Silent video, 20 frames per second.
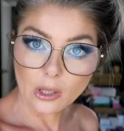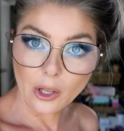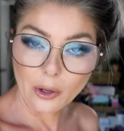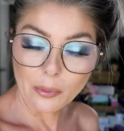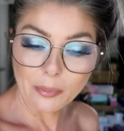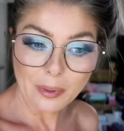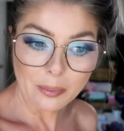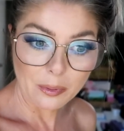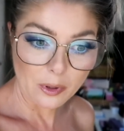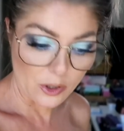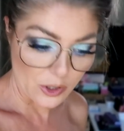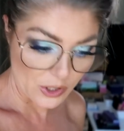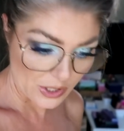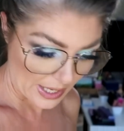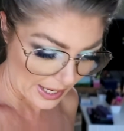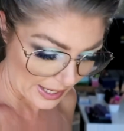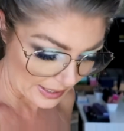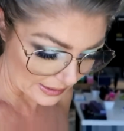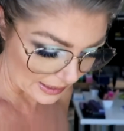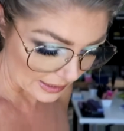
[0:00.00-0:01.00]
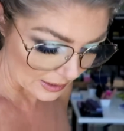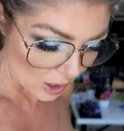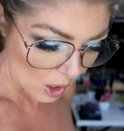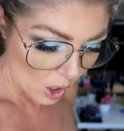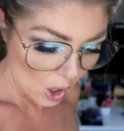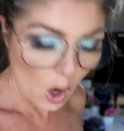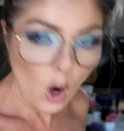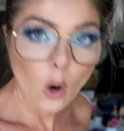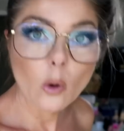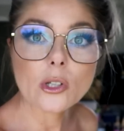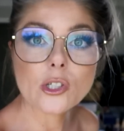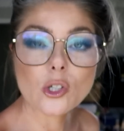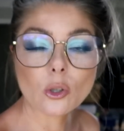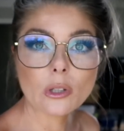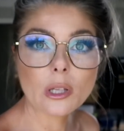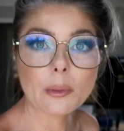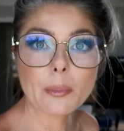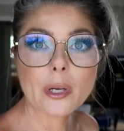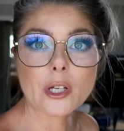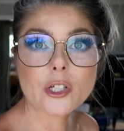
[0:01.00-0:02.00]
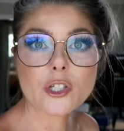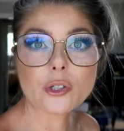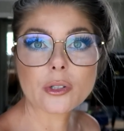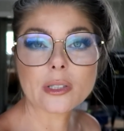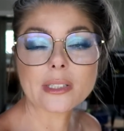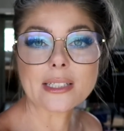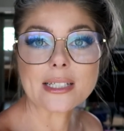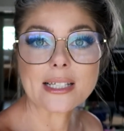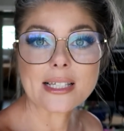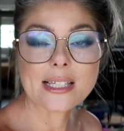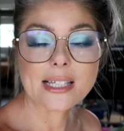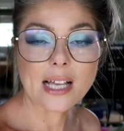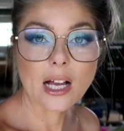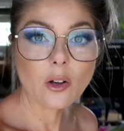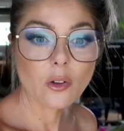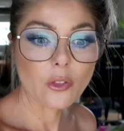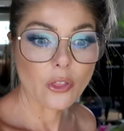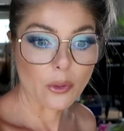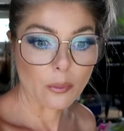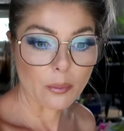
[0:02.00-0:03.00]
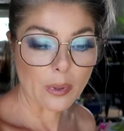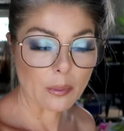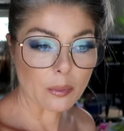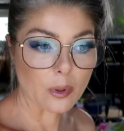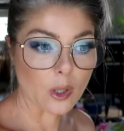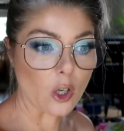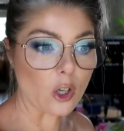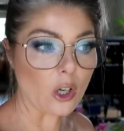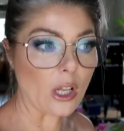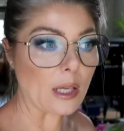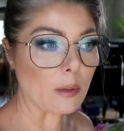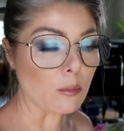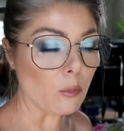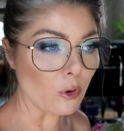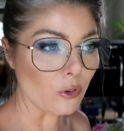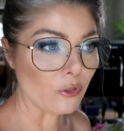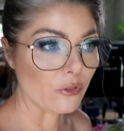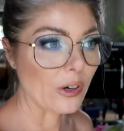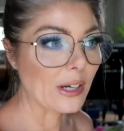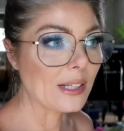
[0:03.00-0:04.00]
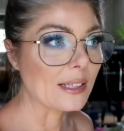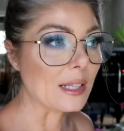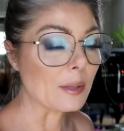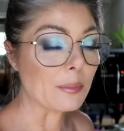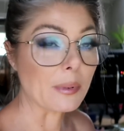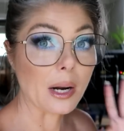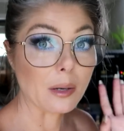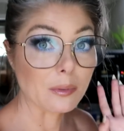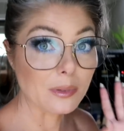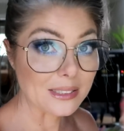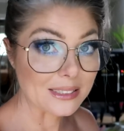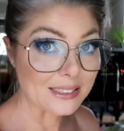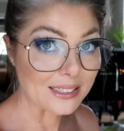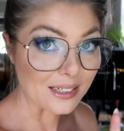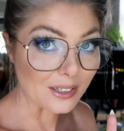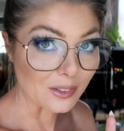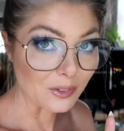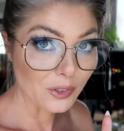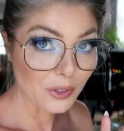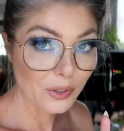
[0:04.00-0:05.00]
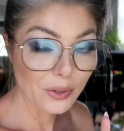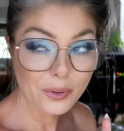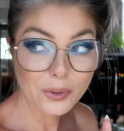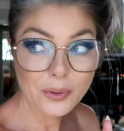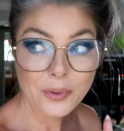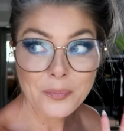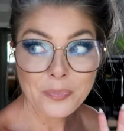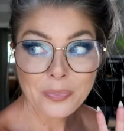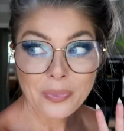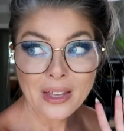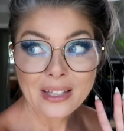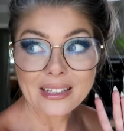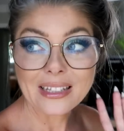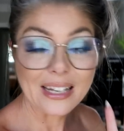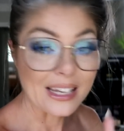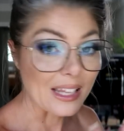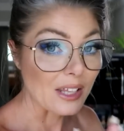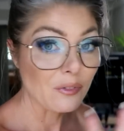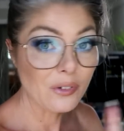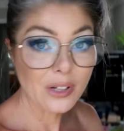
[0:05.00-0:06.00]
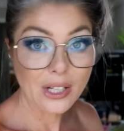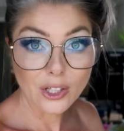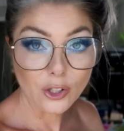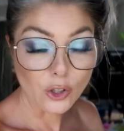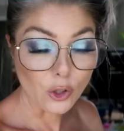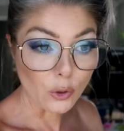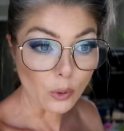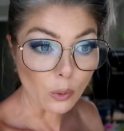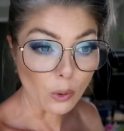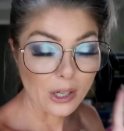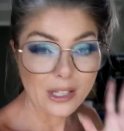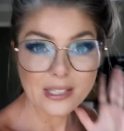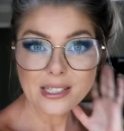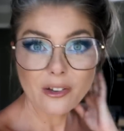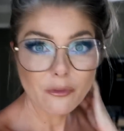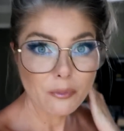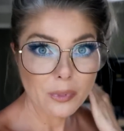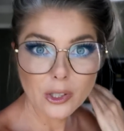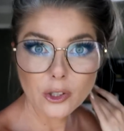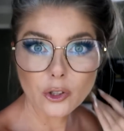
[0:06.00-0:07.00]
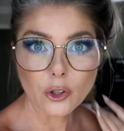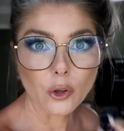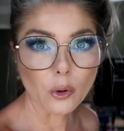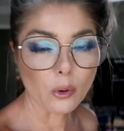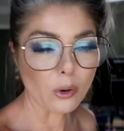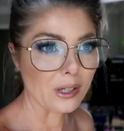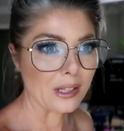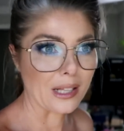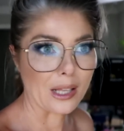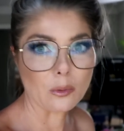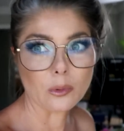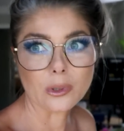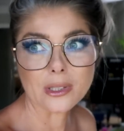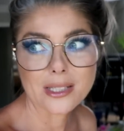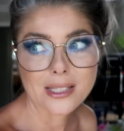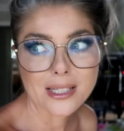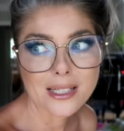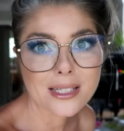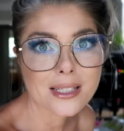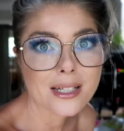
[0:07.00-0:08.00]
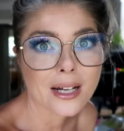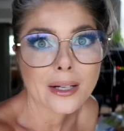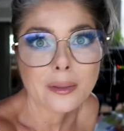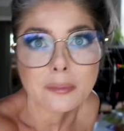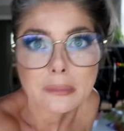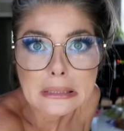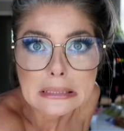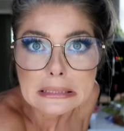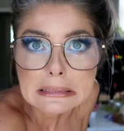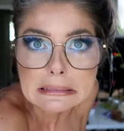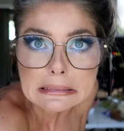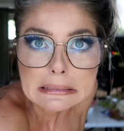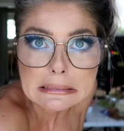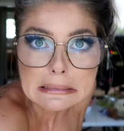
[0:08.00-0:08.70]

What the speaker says: a lot of people are saying that, oh, it's only because you're in the South that people are like more friendly. But I will tell you that even in New York, because I've been to New York like what, 6 times?